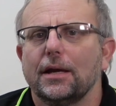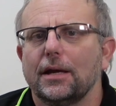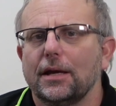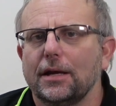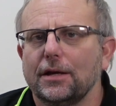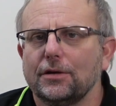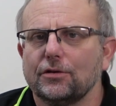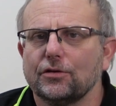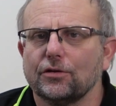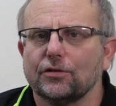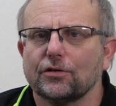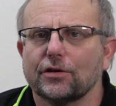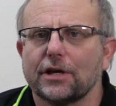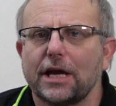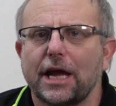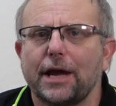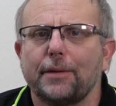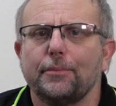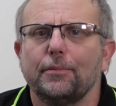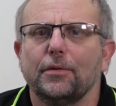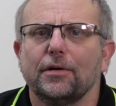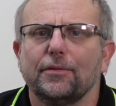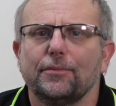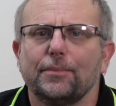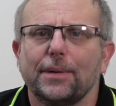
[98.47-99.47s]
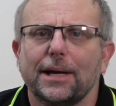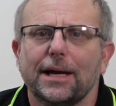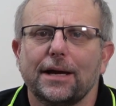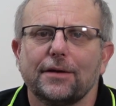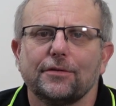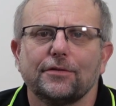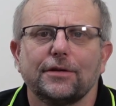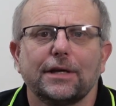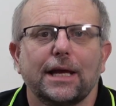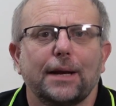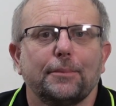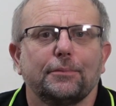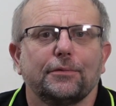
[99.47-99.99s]
Each is capable of
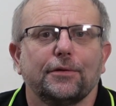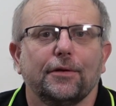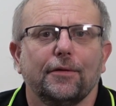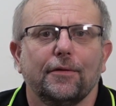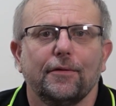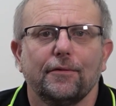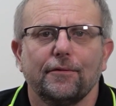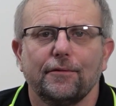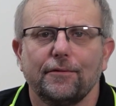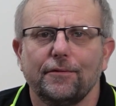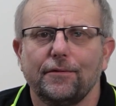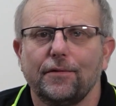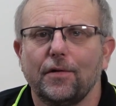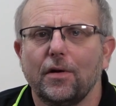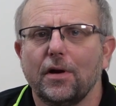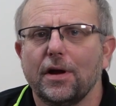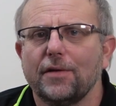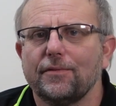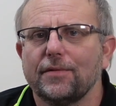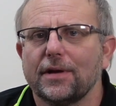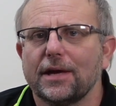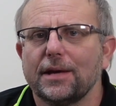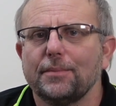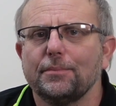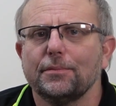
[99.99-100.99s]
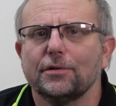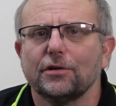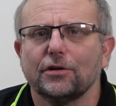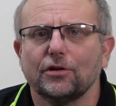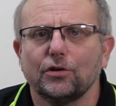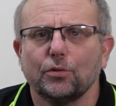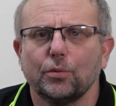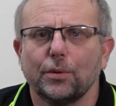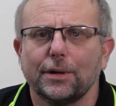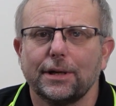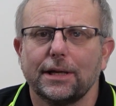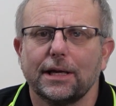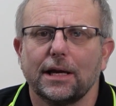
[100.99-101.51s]
passing up to 5 amps at
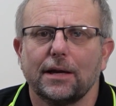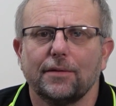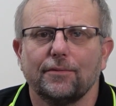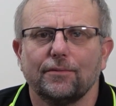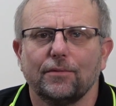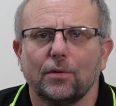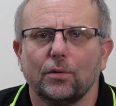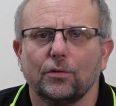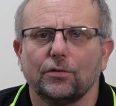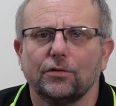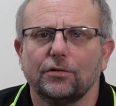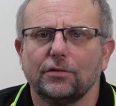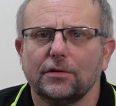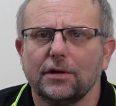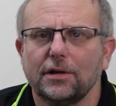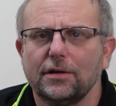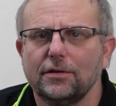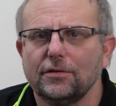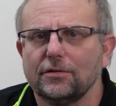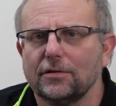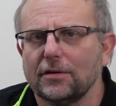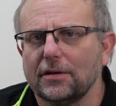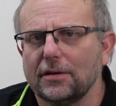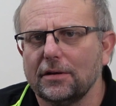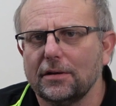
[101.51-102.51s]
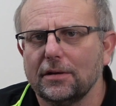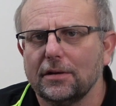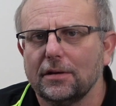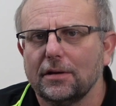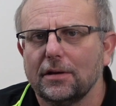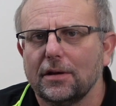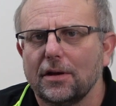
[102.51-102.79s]
28 volts DC